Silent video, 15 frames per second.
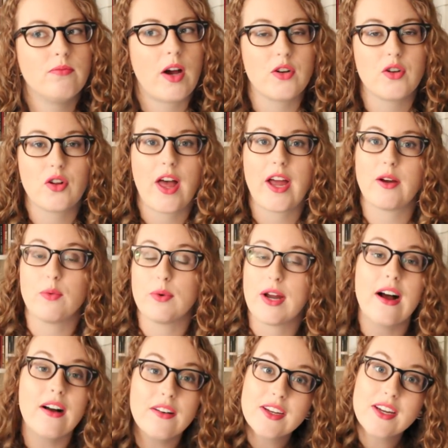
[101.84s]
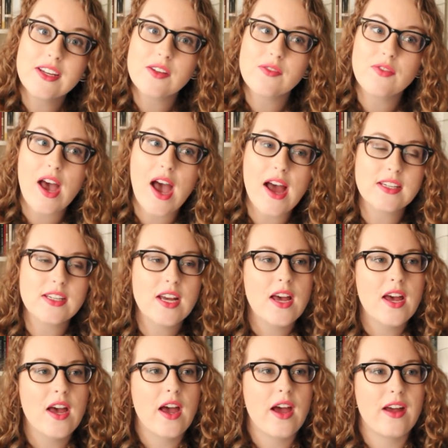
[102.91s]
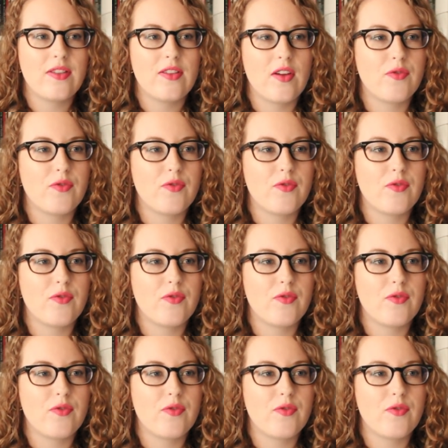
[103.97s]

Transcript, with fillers: underlying realities of that, and